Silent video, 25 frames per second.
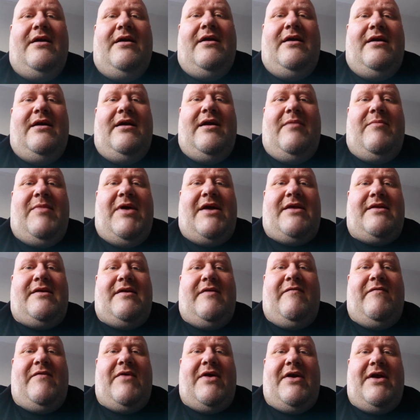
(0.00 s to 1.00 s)
it makes it
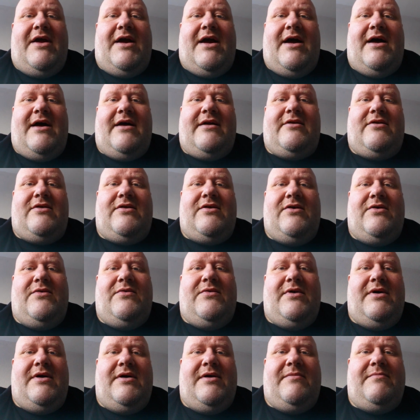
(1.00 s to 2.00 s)
very hard
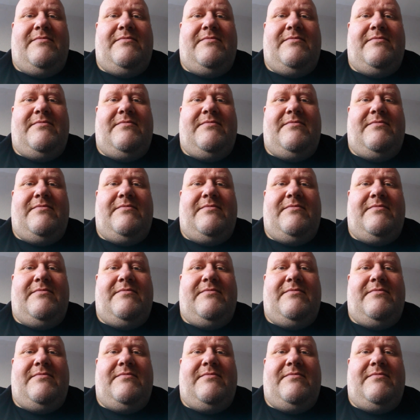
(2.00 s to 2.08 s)
to